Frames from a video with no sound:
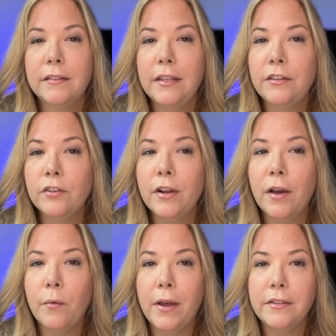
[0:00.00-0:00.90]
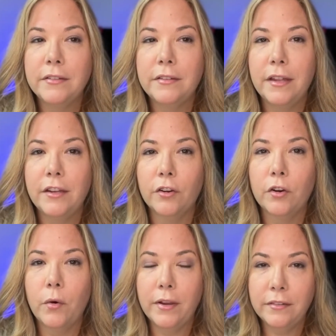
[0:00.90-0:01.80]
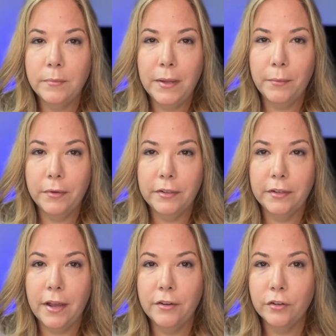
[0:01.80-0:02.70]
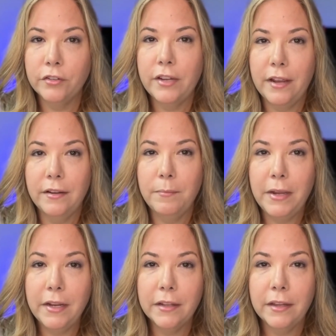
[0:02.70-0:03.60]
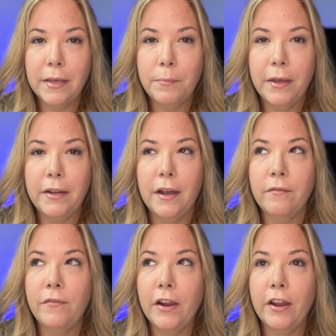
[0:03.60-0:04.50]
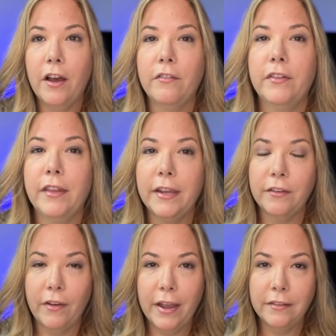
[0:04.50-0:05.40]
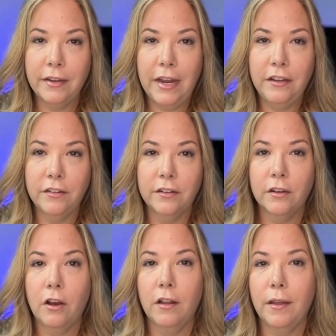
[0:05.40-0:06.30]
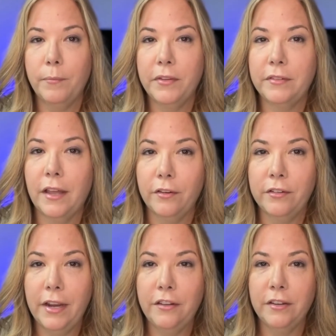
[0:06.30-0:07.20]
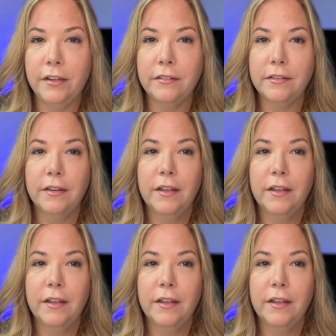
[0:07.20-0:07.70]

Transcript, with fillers: these are not ones that you're going to be able to understand immediately, but very often, like if I, as an agent, call up the seller's agent,